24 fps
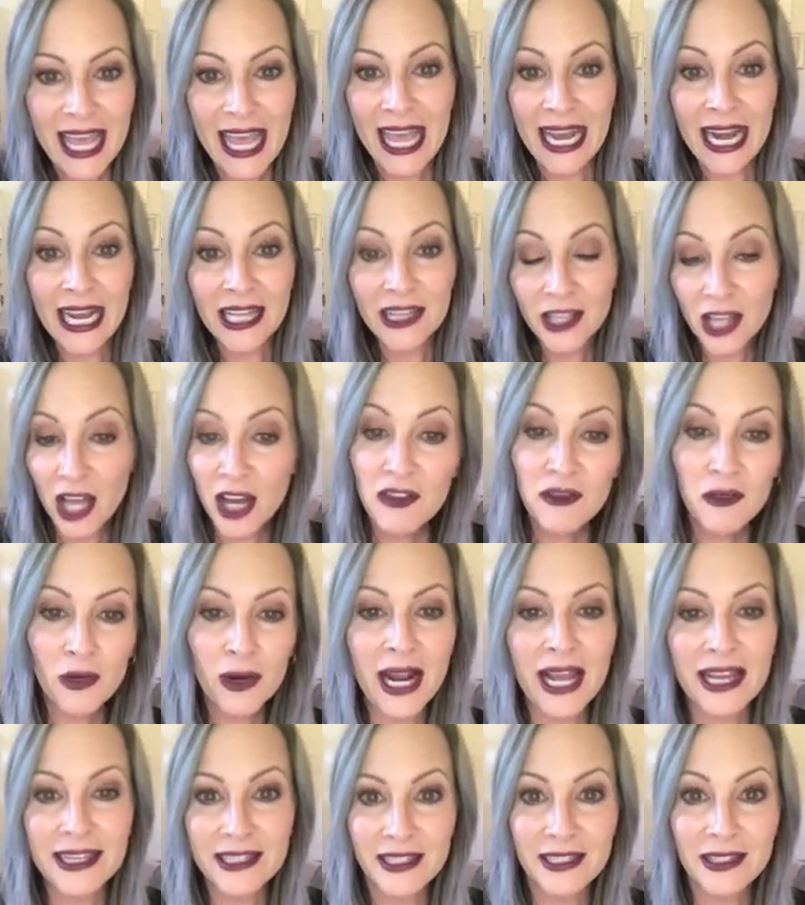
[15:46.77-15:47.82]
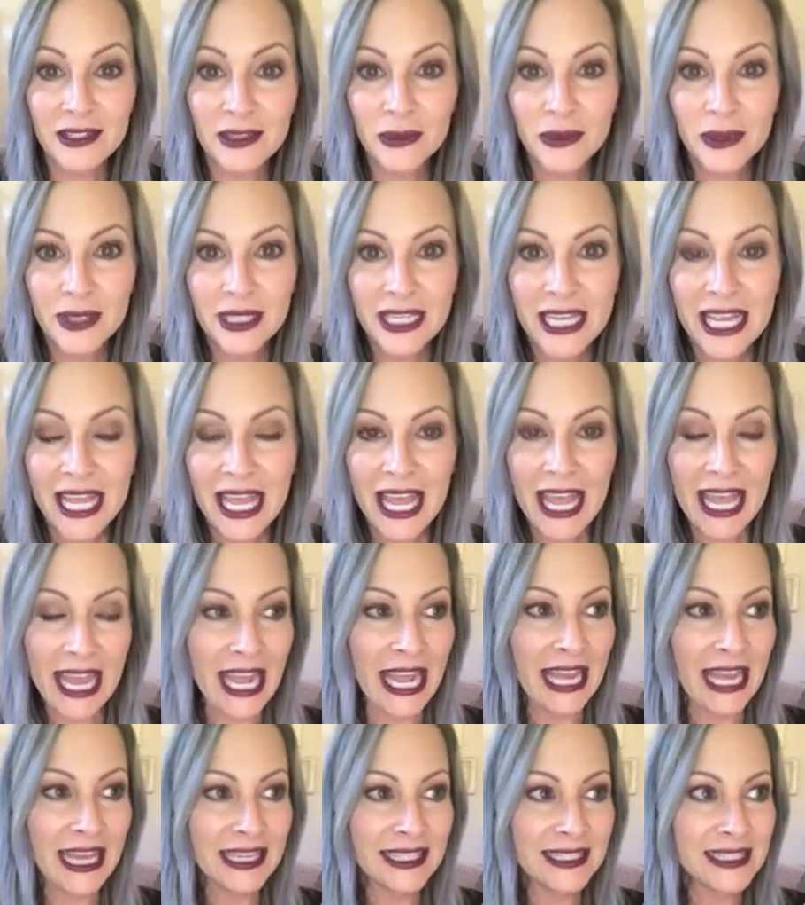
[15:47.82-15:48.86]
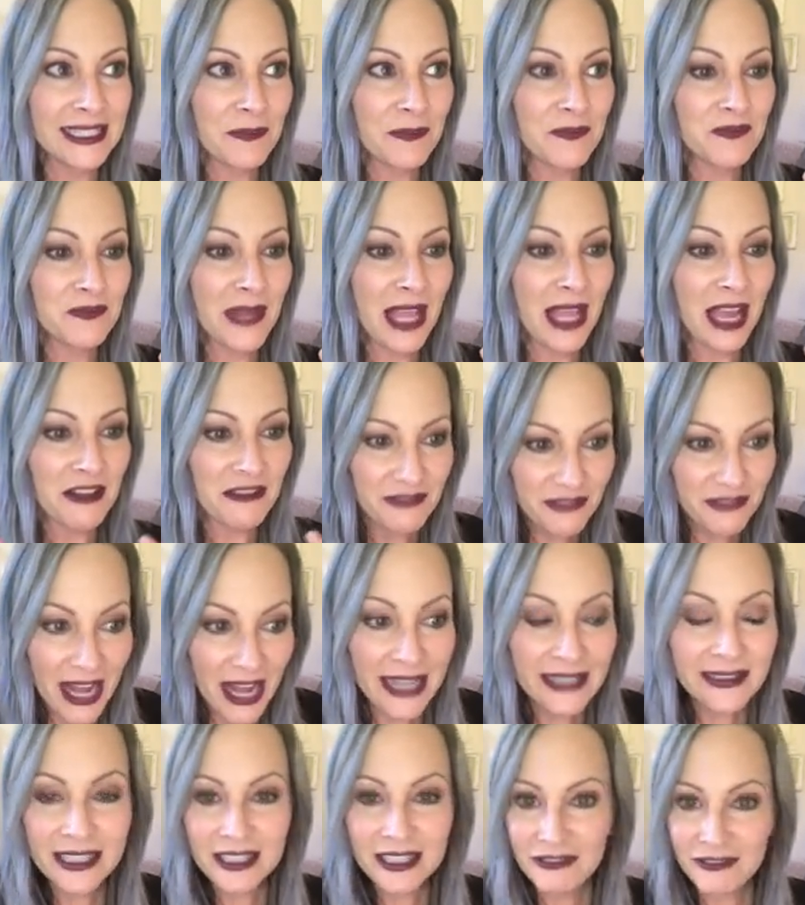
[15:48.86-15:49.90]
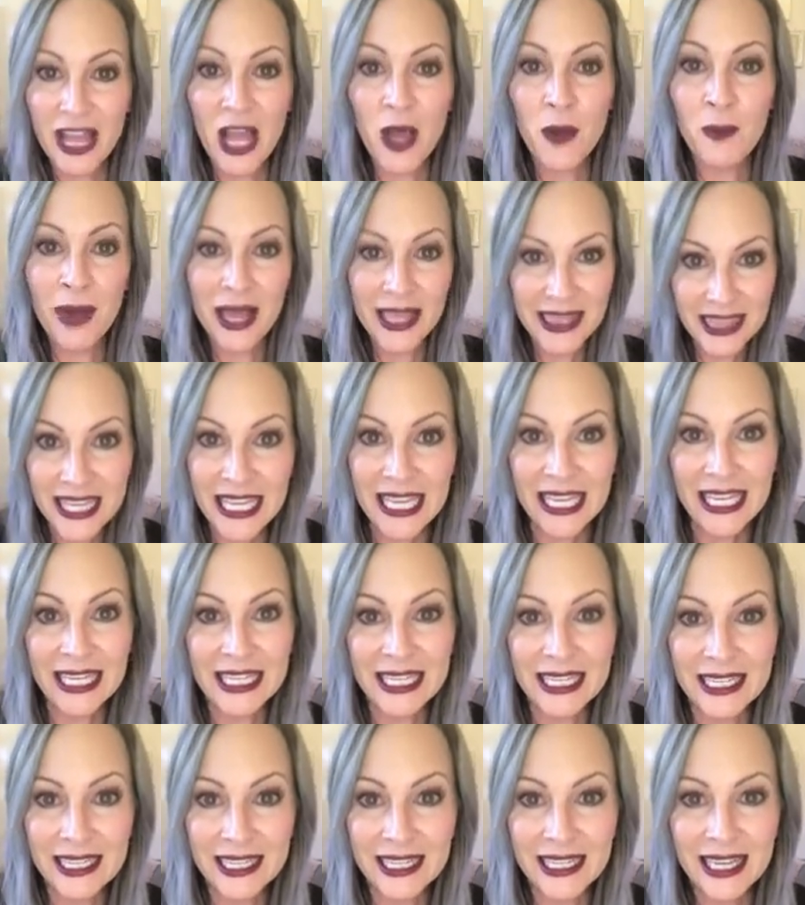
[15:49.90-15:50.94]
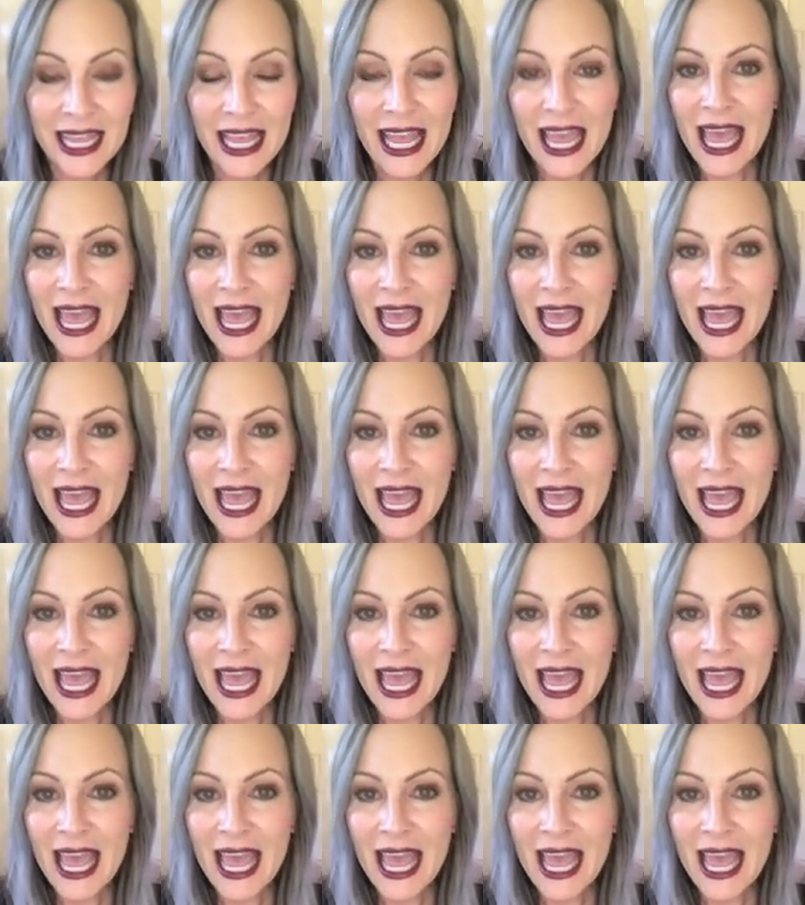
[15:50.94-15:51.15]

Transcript: And I love what I do, and I finally found my thing.